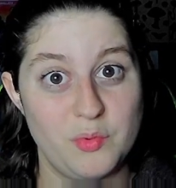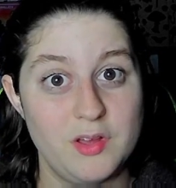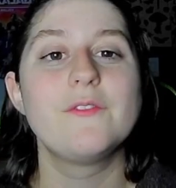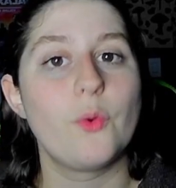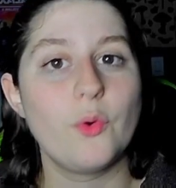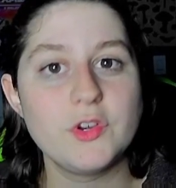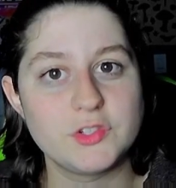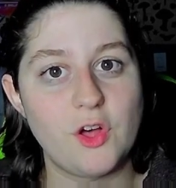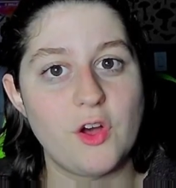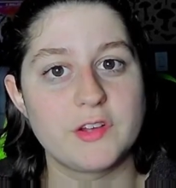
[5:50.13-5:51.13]
For orange
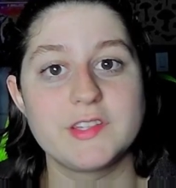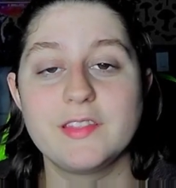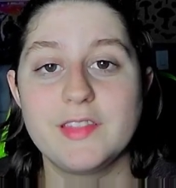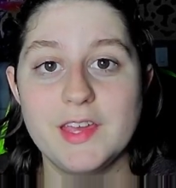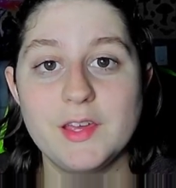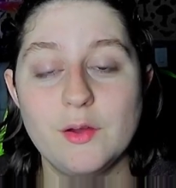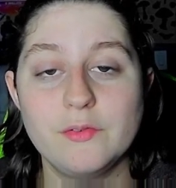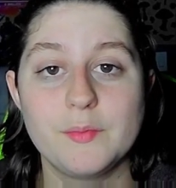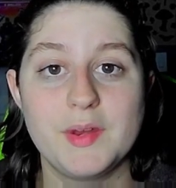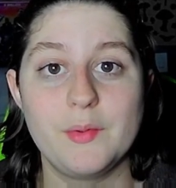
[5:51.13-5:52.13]
longs, they can go
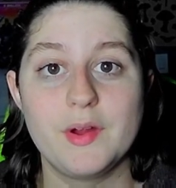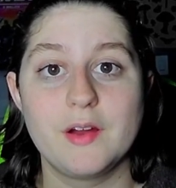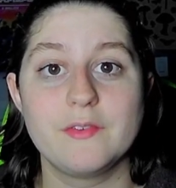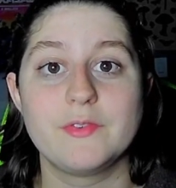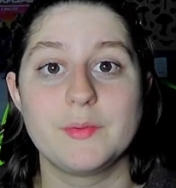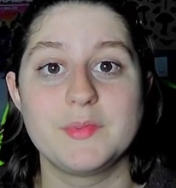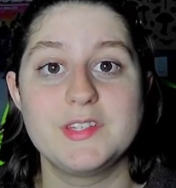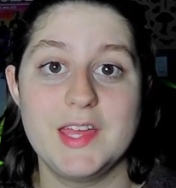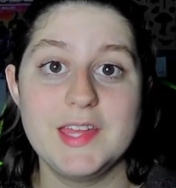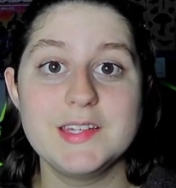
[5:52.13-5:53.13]
from anywhere from
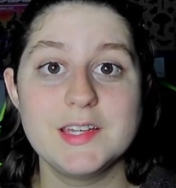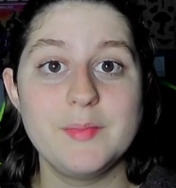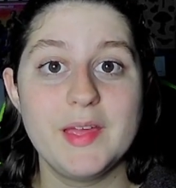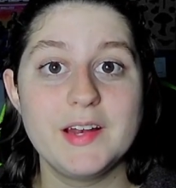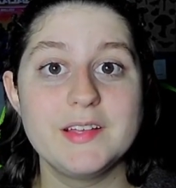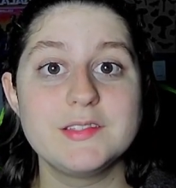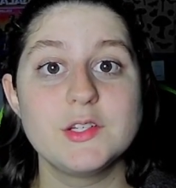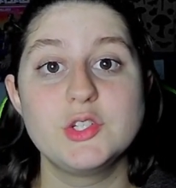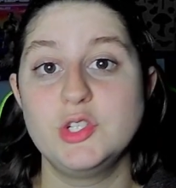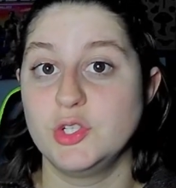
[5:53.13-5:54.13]
10 din betas
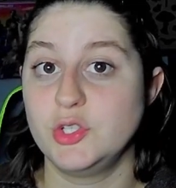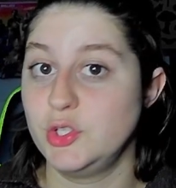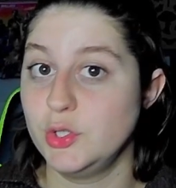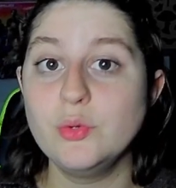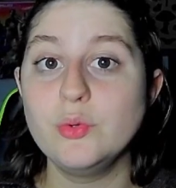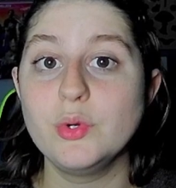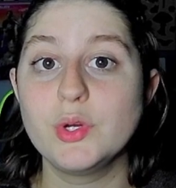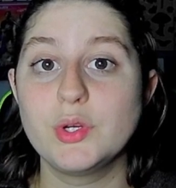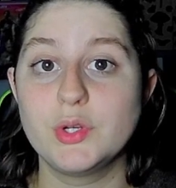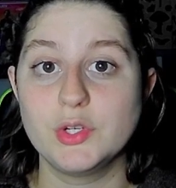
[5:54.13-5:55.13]
to 2
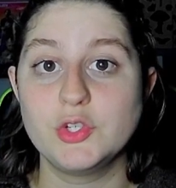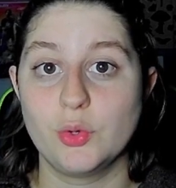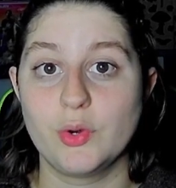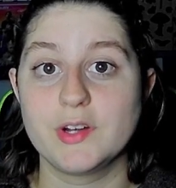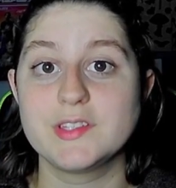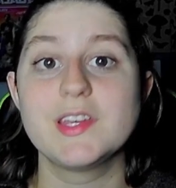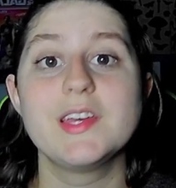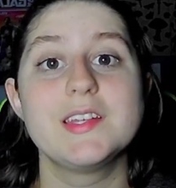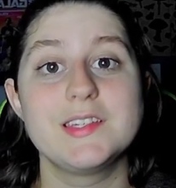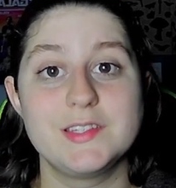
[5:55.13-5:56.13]
good shorts
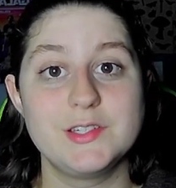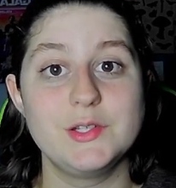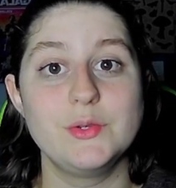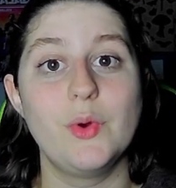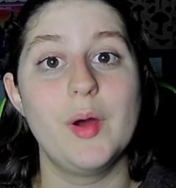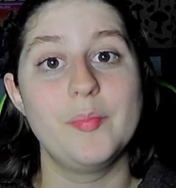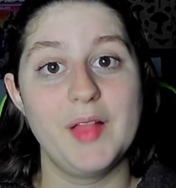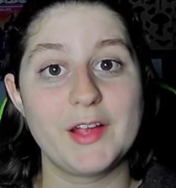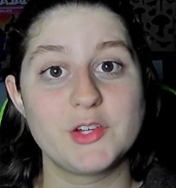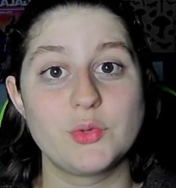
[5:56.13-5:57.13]
to a
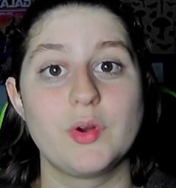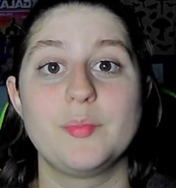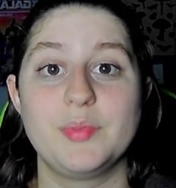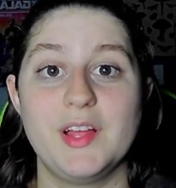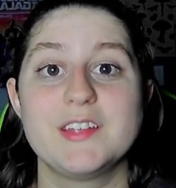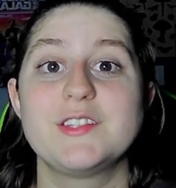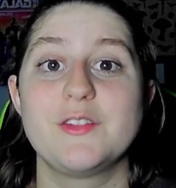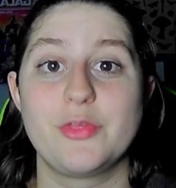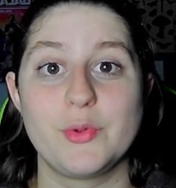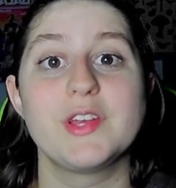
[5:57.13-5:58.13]
black short plus
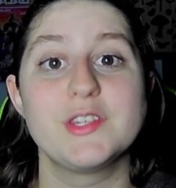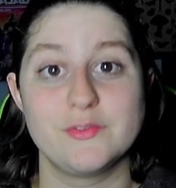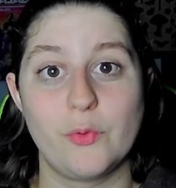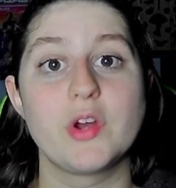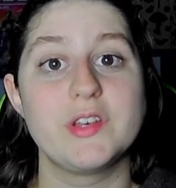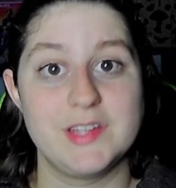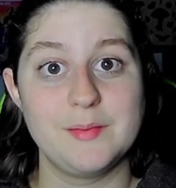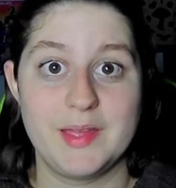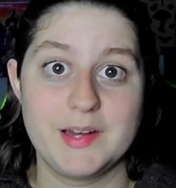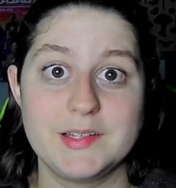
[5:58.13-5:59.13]
3 to 4 din
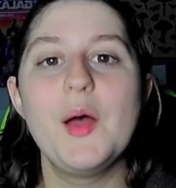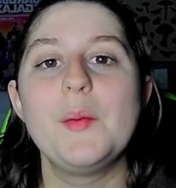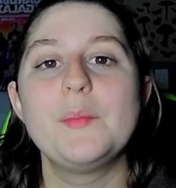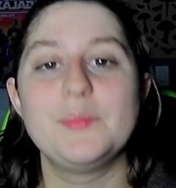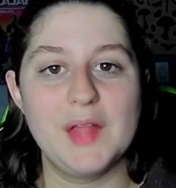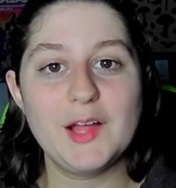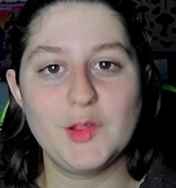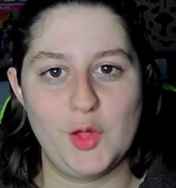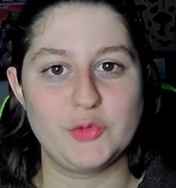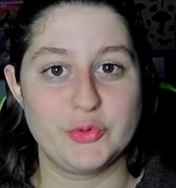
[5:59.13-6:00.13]
betas. Black
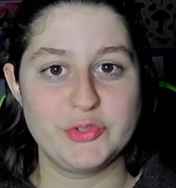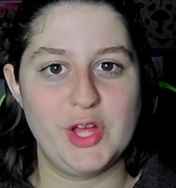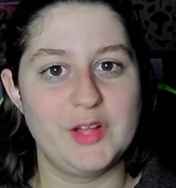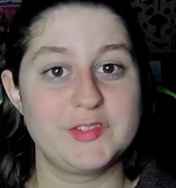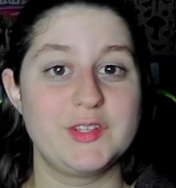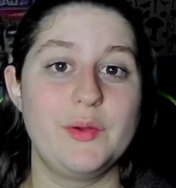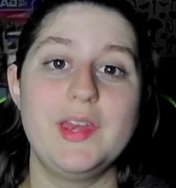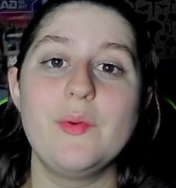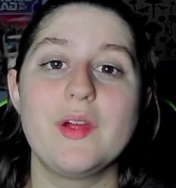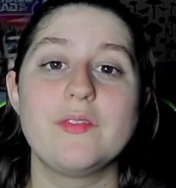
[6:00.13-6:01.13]
longs or solids can go
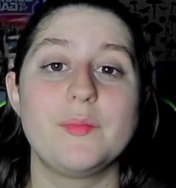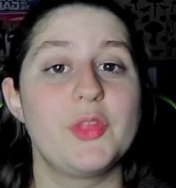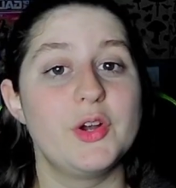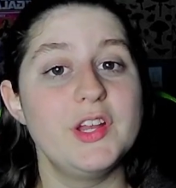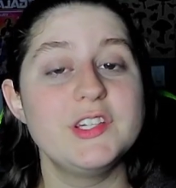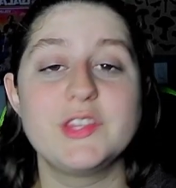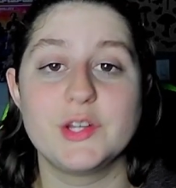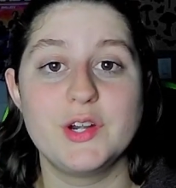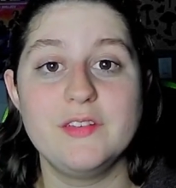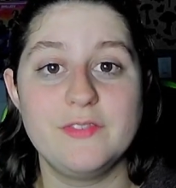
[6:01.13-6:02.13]
anywhere from 30 to
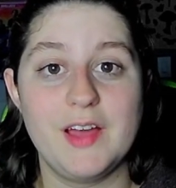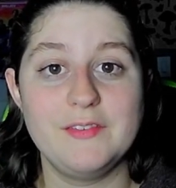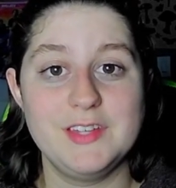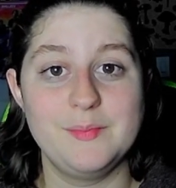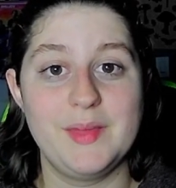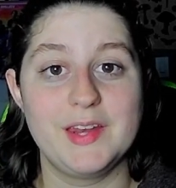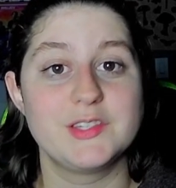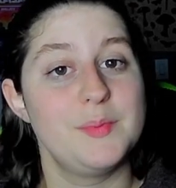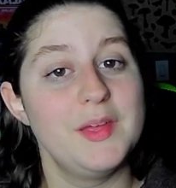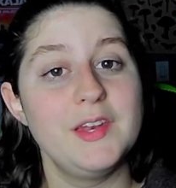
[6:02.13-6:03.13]
35 din betas
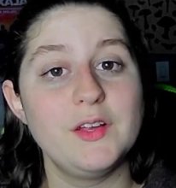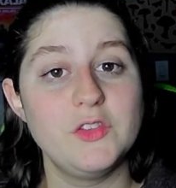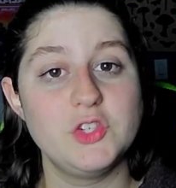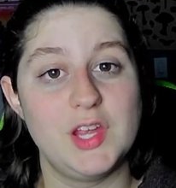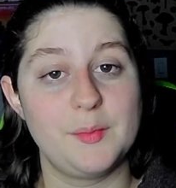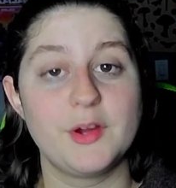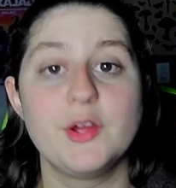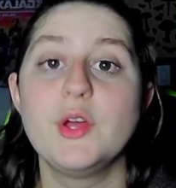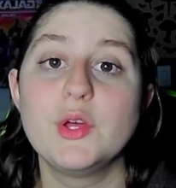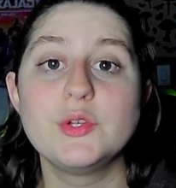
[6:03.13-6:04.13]
depending on the jammer,
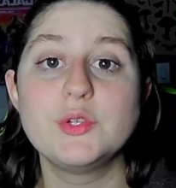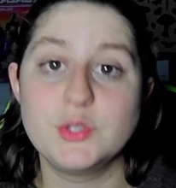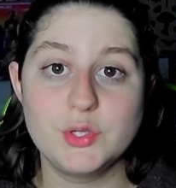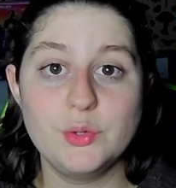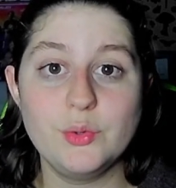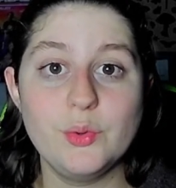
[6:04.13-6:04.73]
2